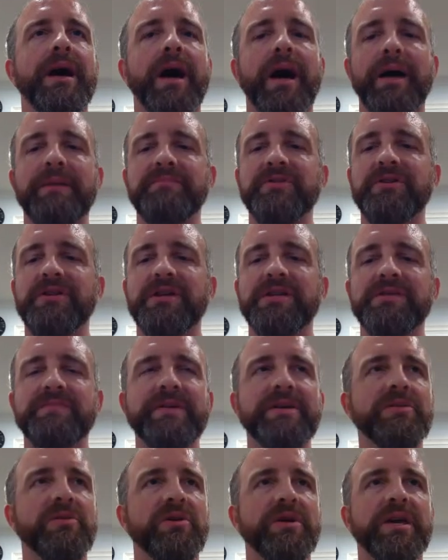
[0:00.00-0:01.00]
going to
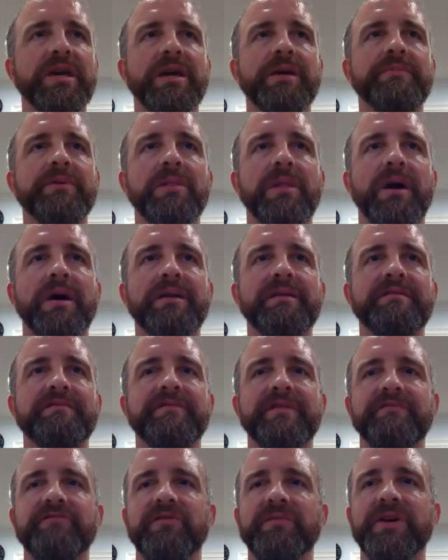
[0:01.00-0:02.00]
be looking up a lot of
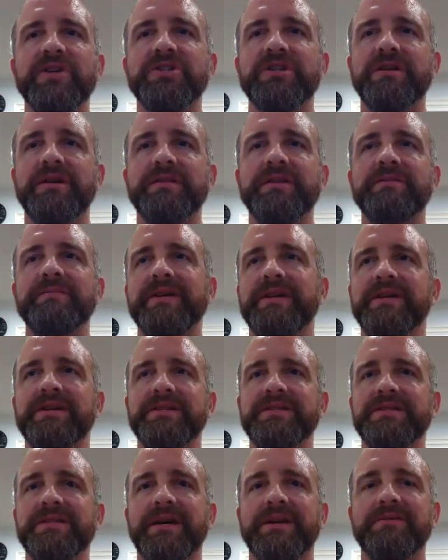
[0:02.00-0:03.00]
information on there
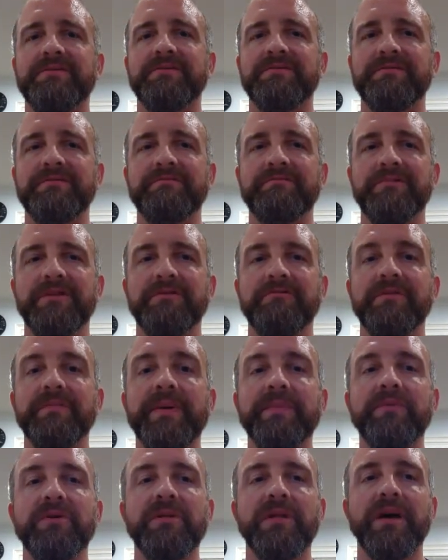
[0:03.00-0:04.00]
because I don't really
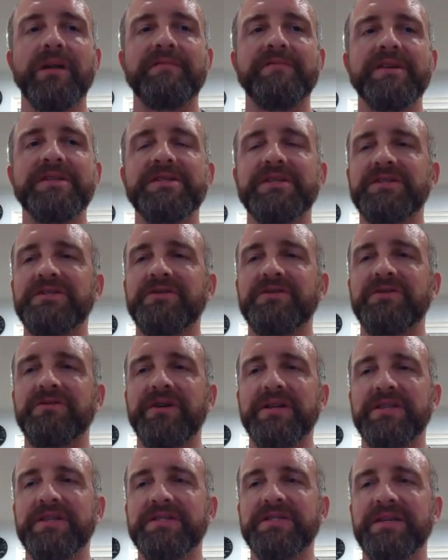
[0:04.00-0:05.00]
remember a lot of this, and so you'll
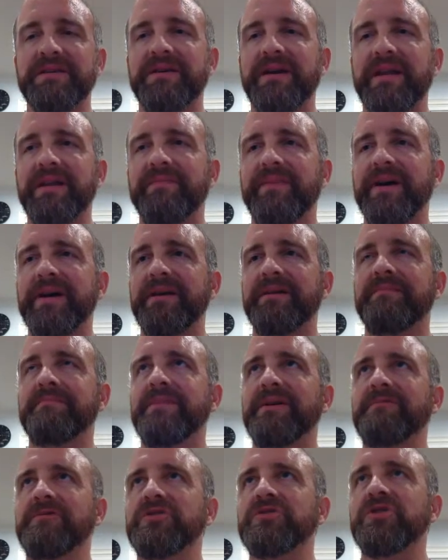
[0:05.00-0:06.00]
get to see kind of my
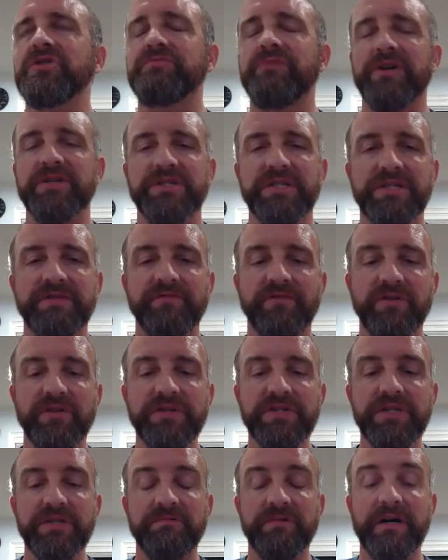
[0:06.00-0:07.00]
research process for
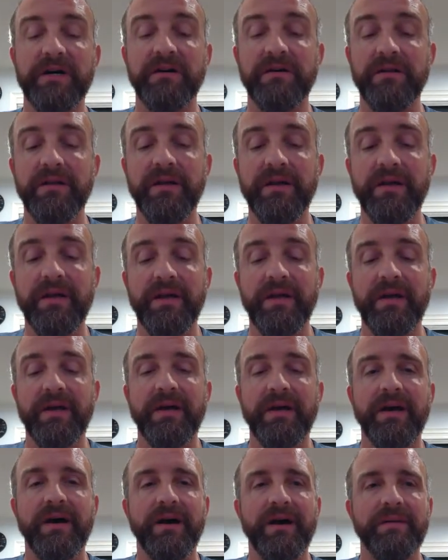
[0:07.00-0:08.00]
this as well.
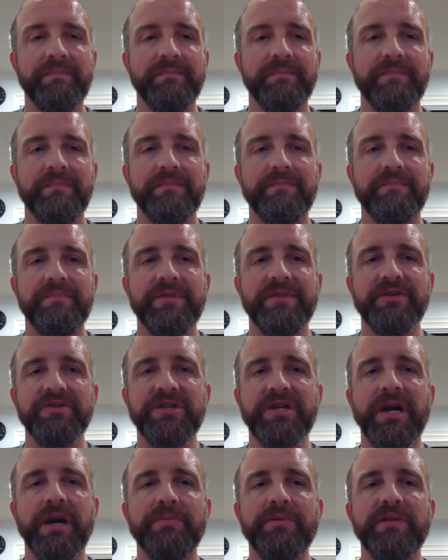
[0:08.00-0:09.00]
There's
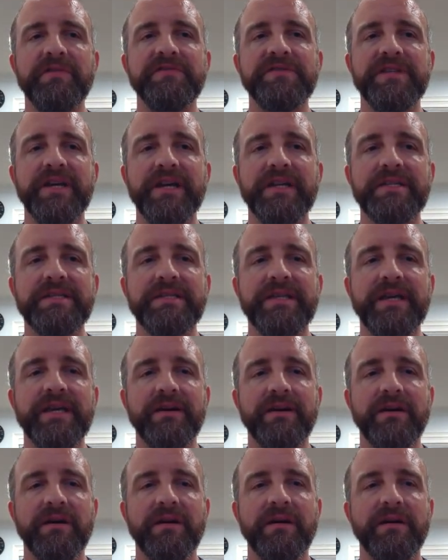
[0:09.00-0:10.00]
a couple of sites that
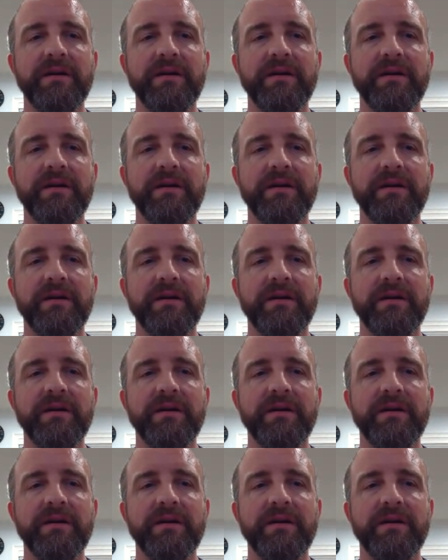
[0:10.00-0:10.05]
are